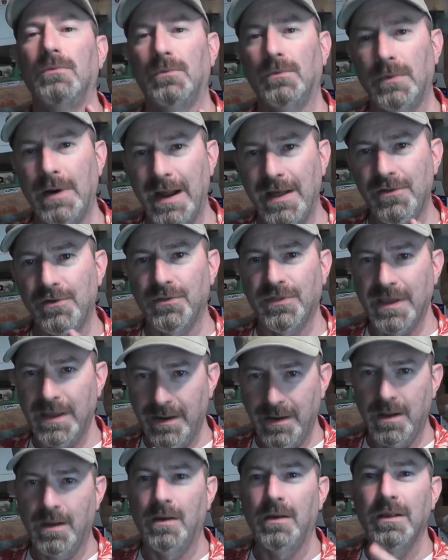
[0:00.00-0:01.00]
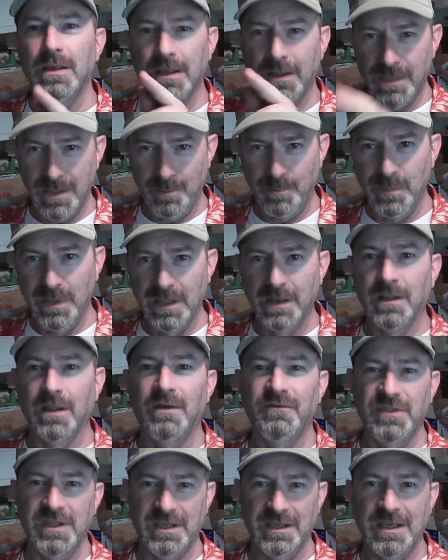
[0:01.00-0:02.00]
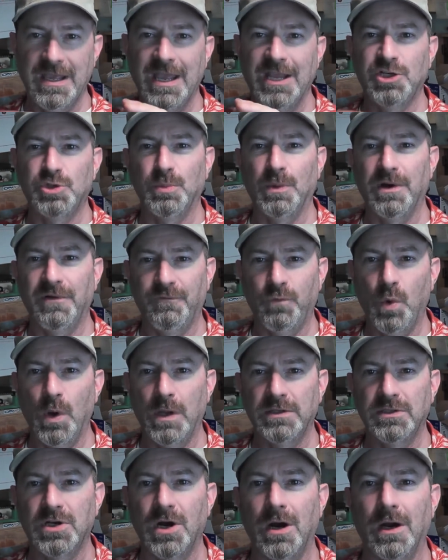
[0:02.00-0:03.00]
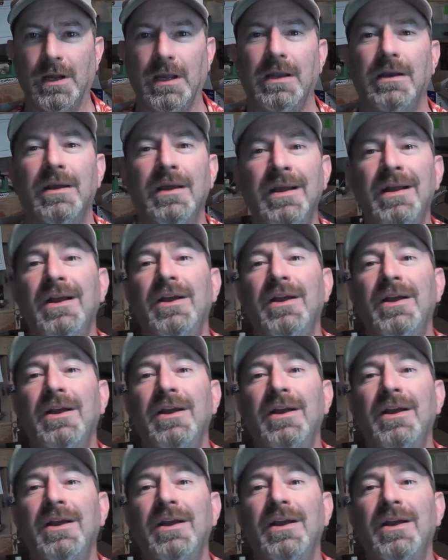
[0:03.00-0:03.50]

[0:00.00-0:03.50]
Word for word: rather than in the middle of the engagement of one target.